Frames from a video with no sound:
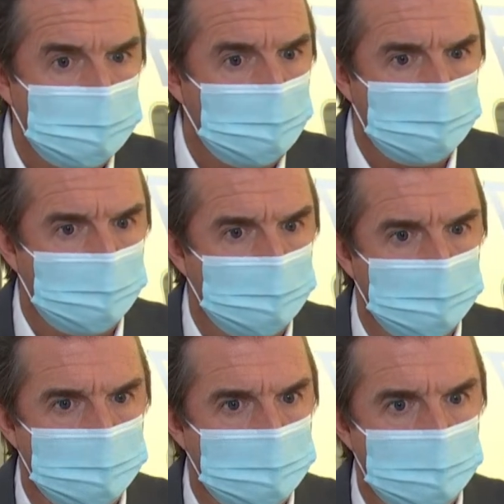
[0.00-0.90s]
quicker
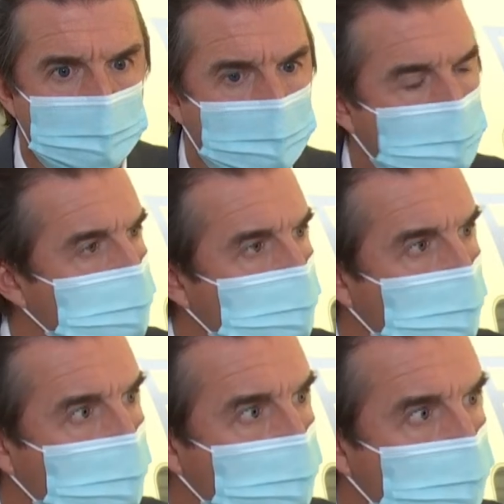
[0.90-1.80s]
than everybody
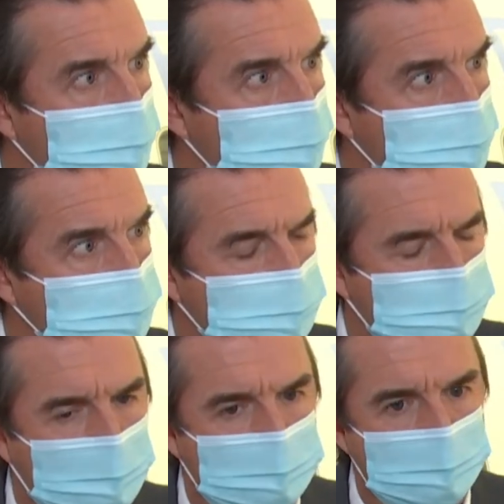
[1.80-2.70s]
was
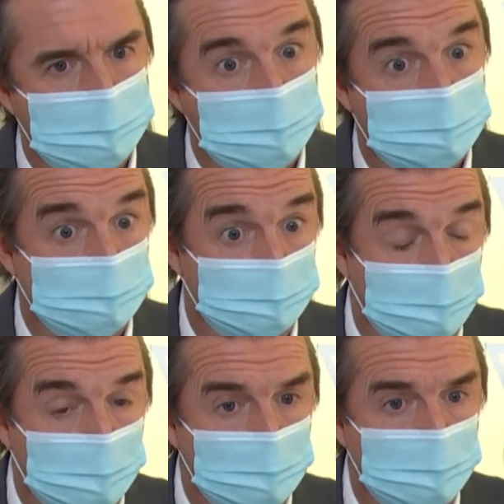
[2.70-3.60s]
expecting, which is a
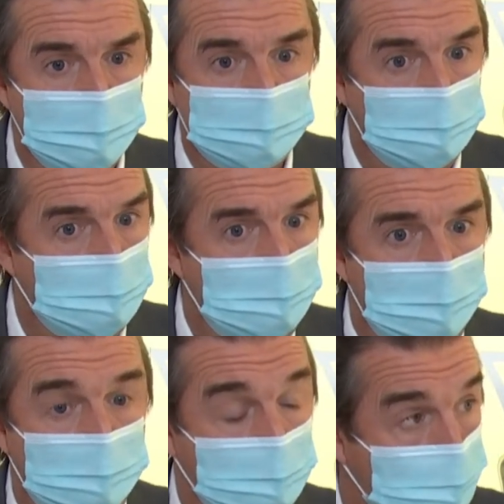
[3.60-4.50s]
very good news for
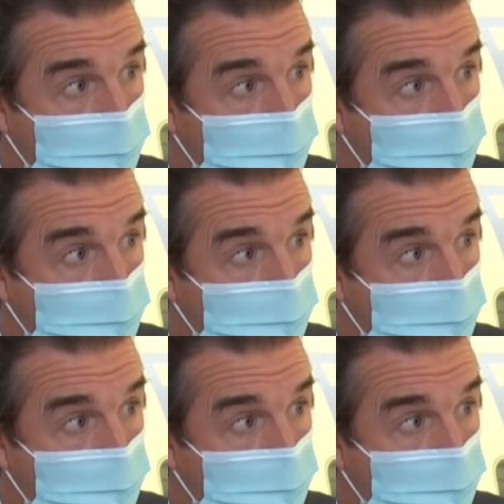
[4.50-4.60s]
the